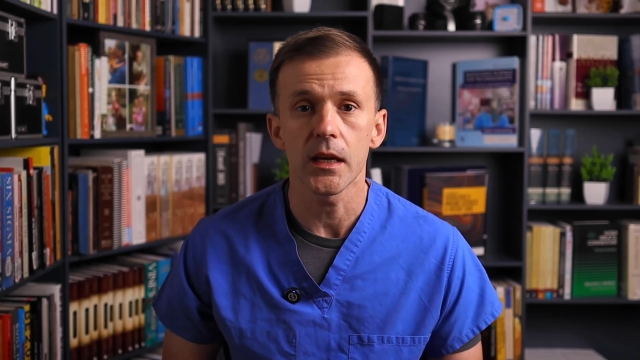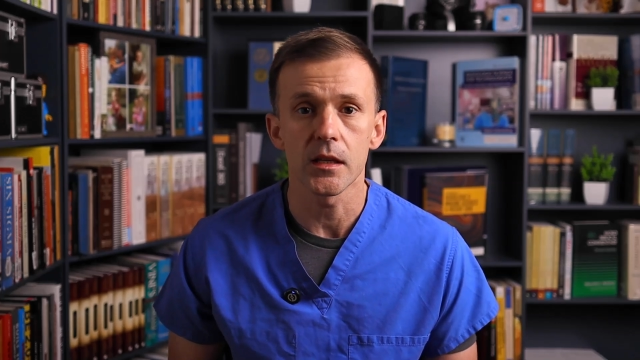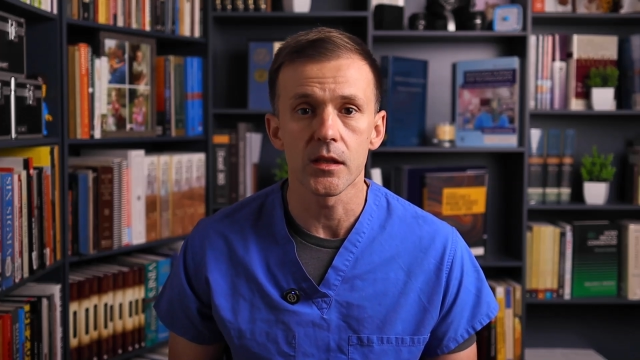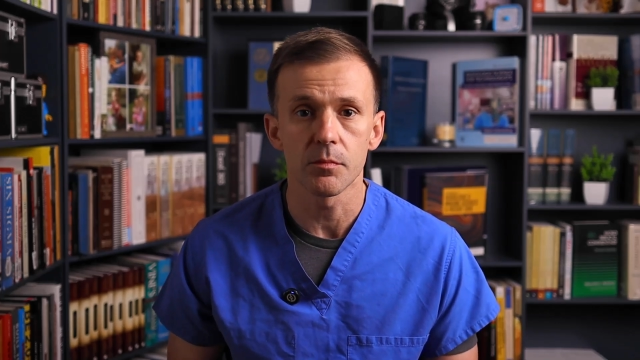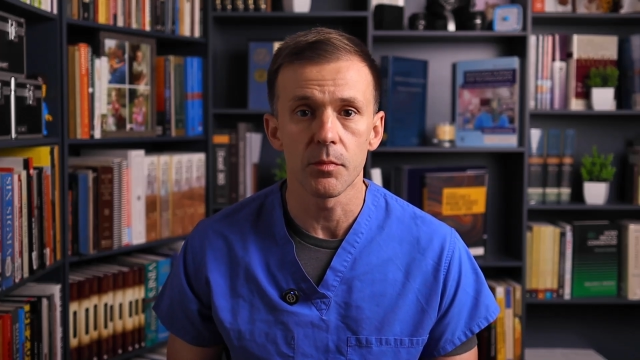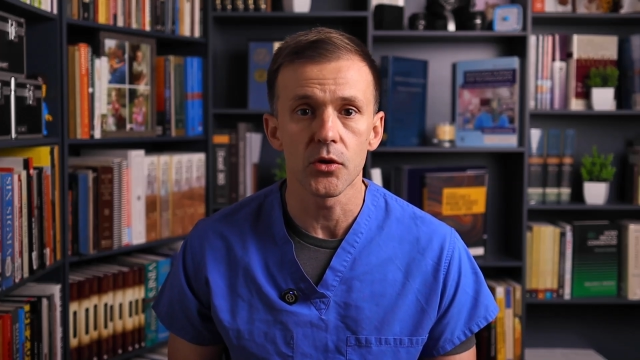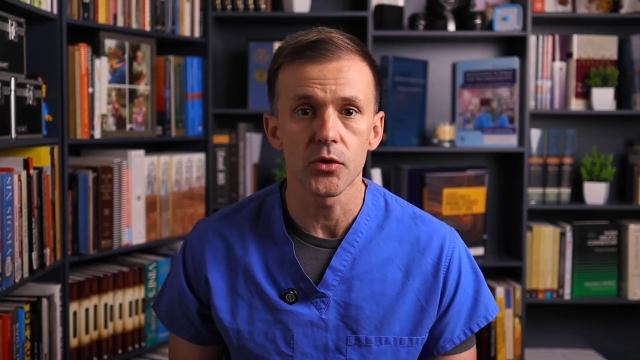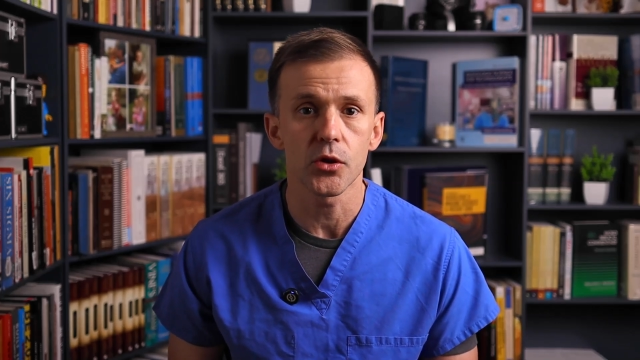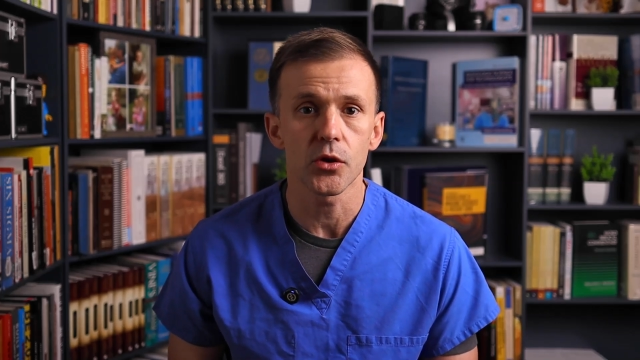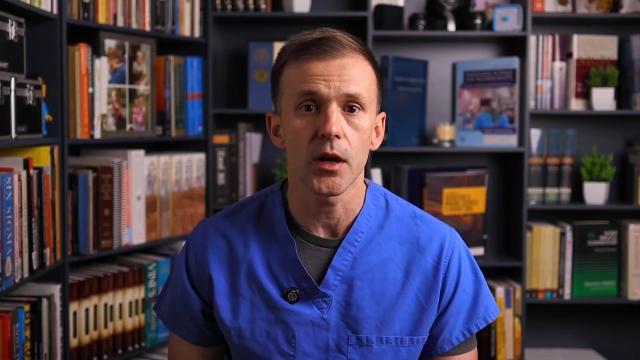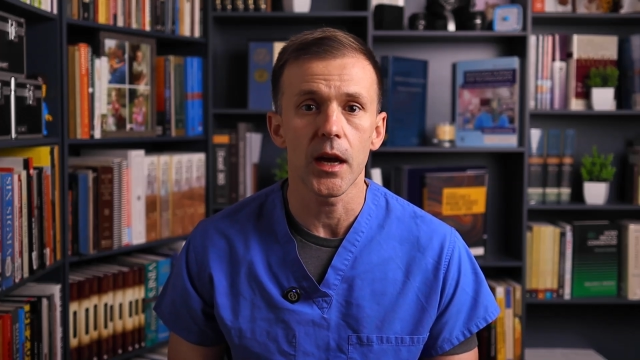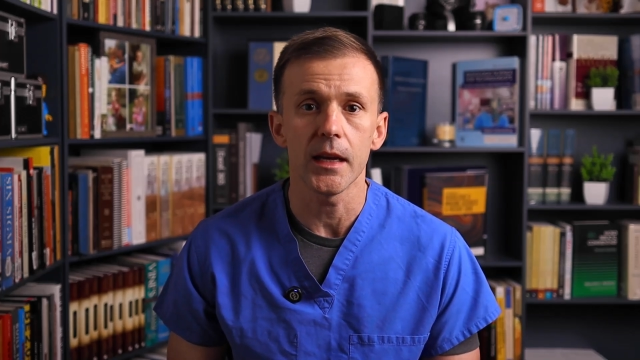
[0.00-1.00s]

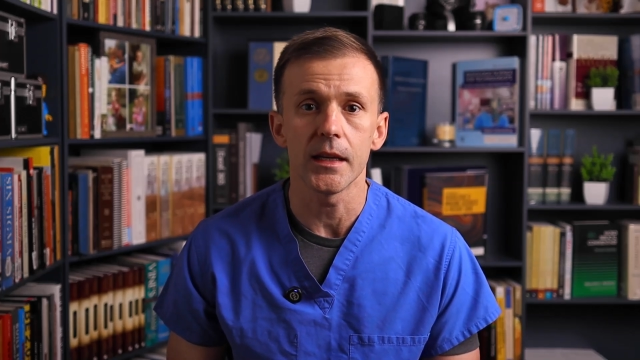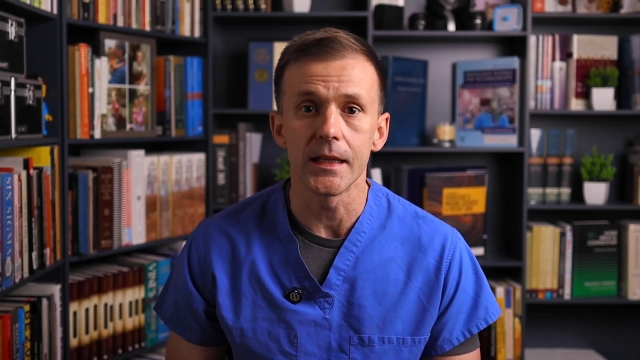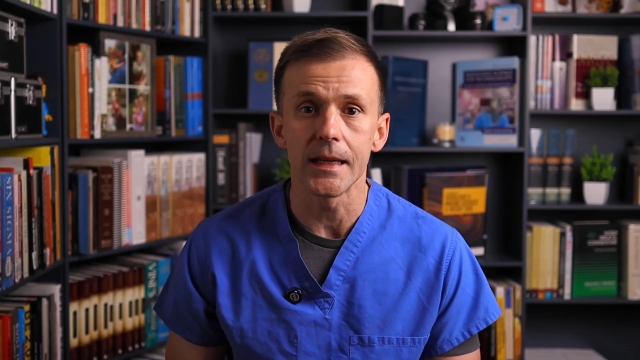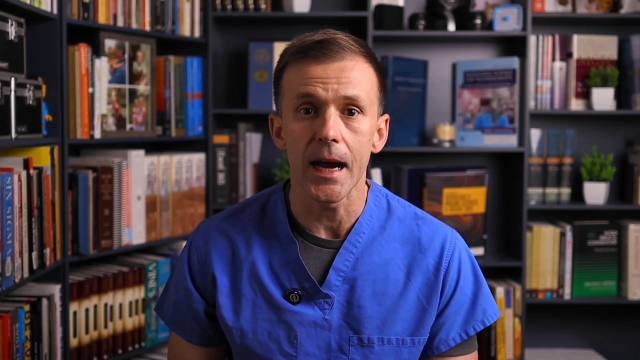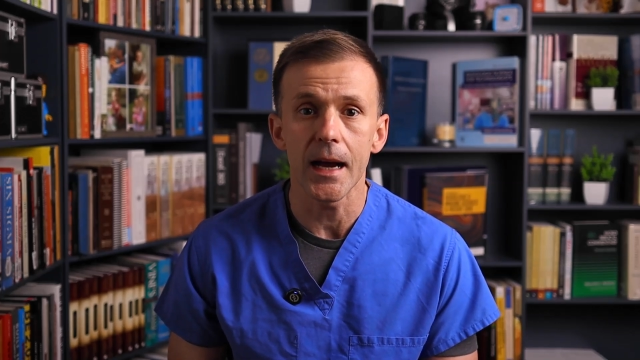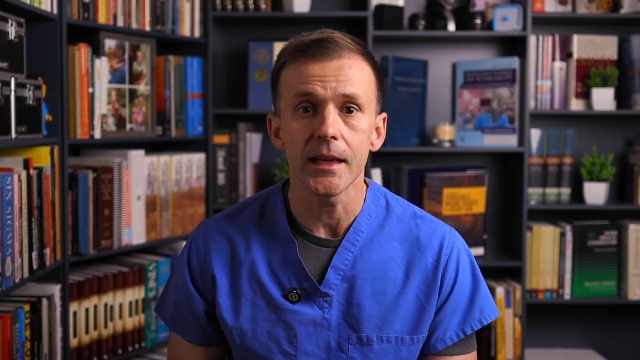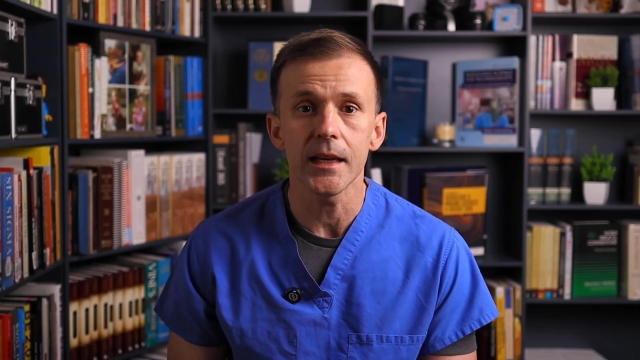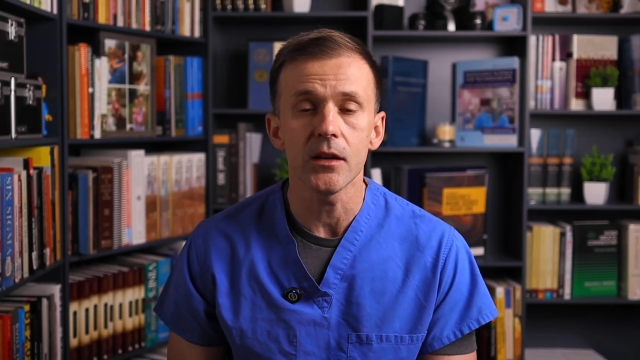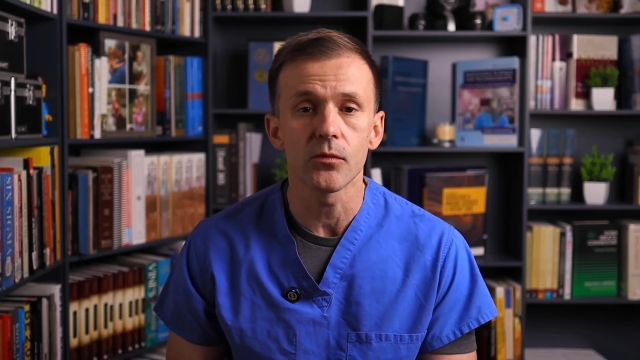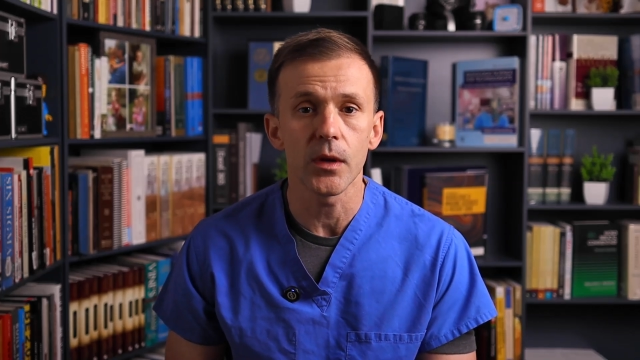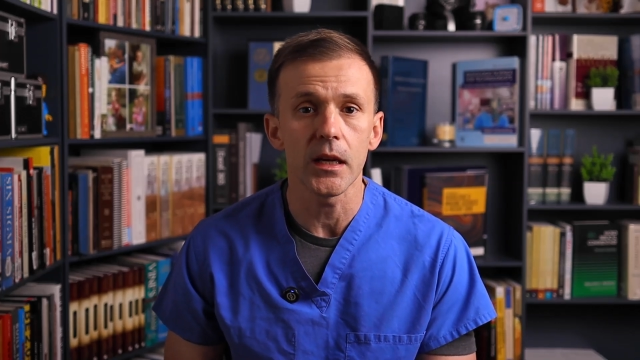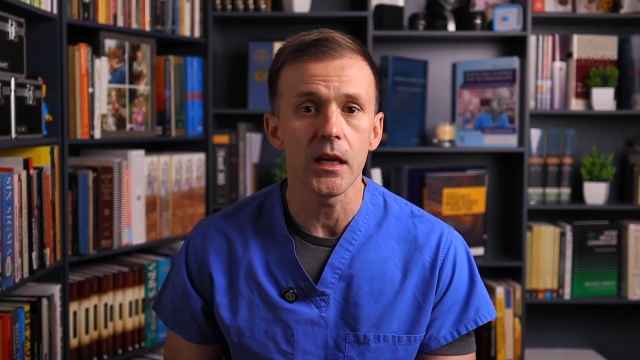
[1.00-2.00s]
exposure and
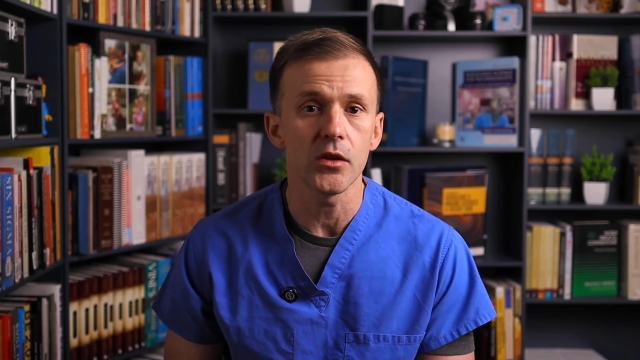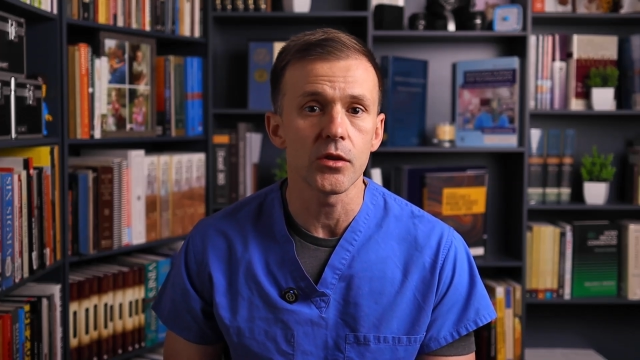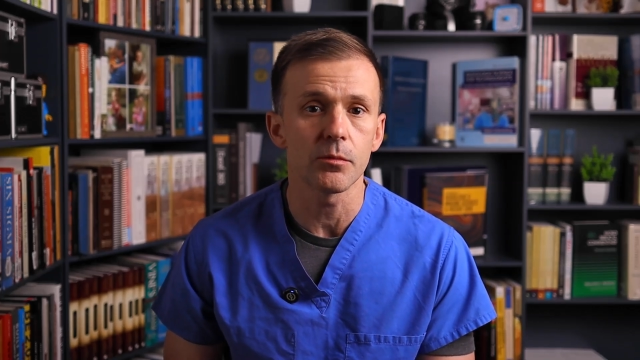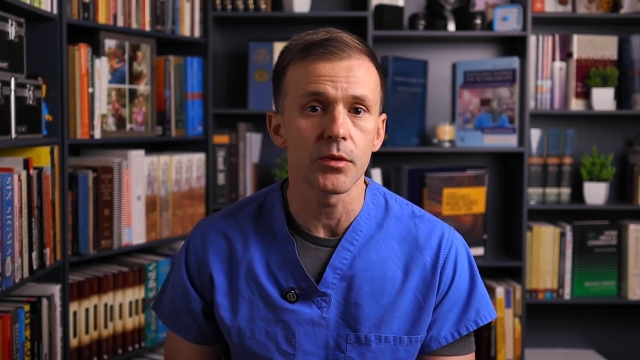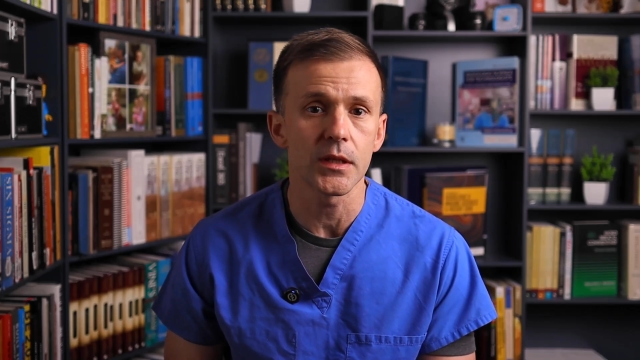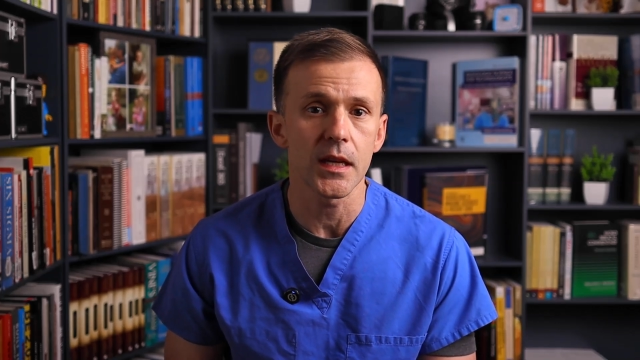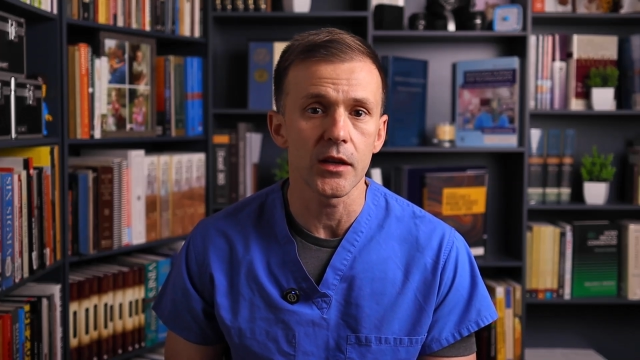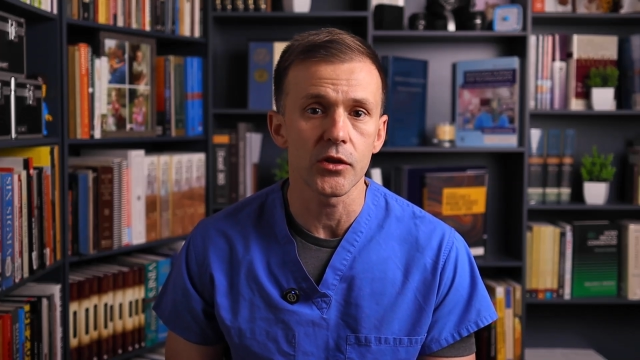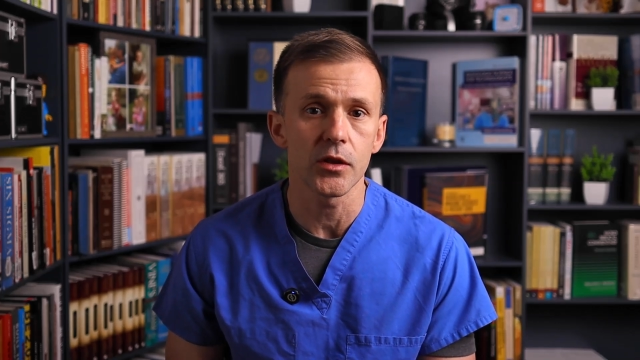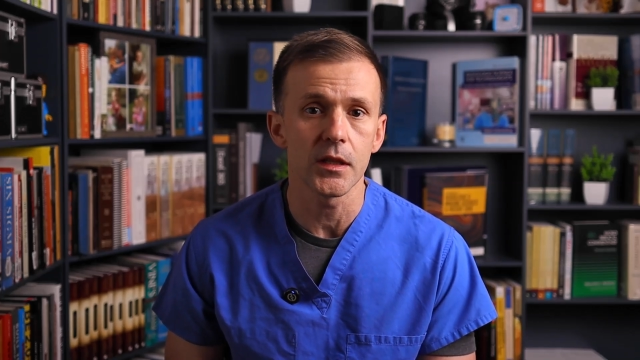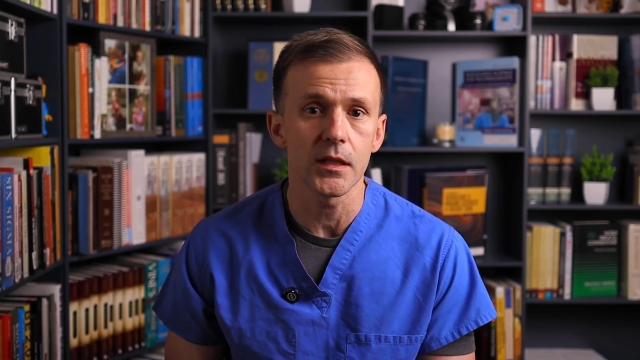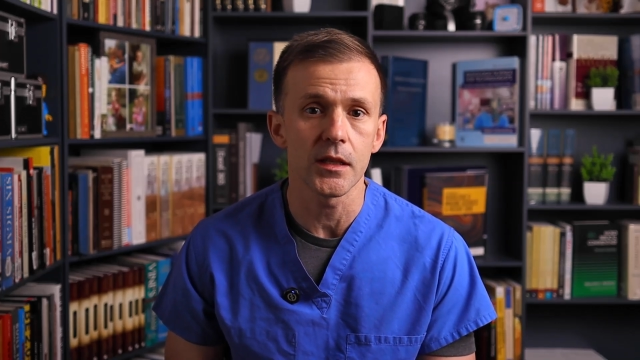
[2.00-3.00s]
guiding radiation
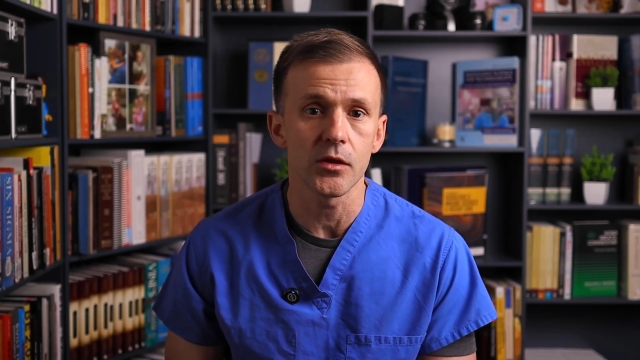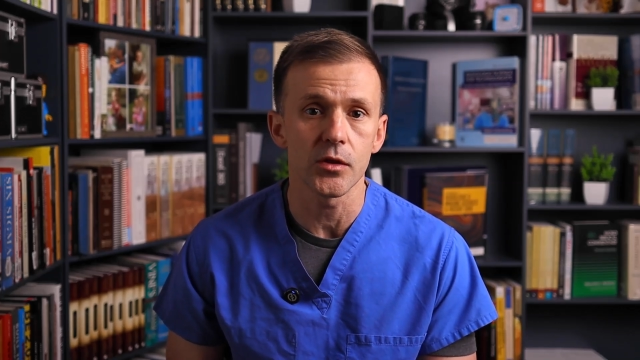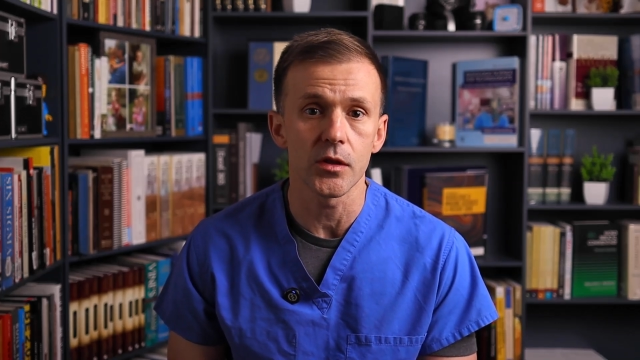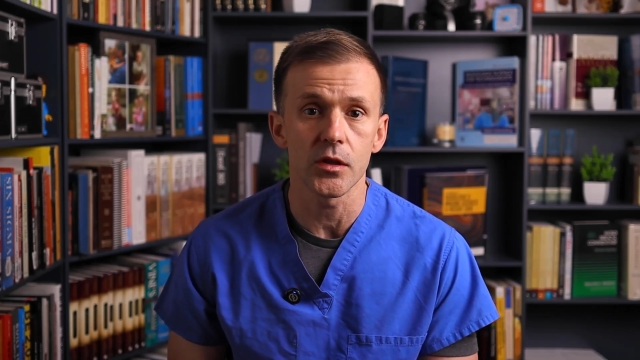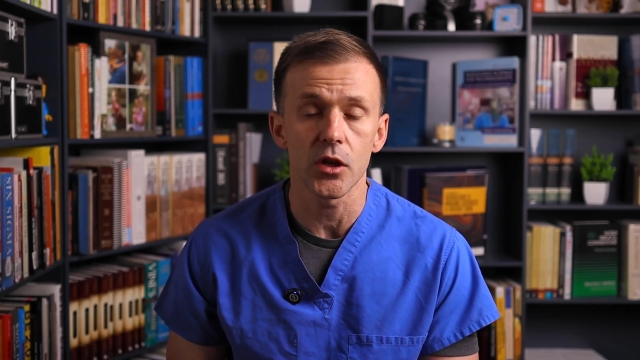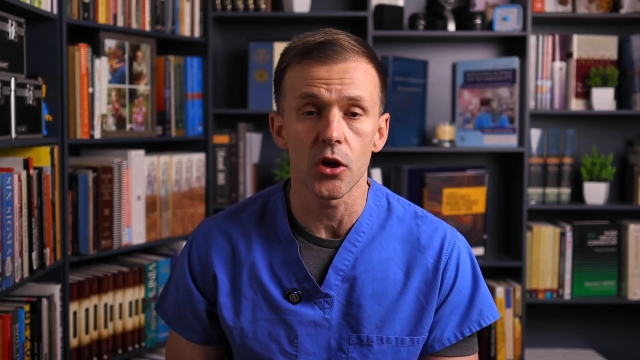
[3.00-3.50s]
protection decisions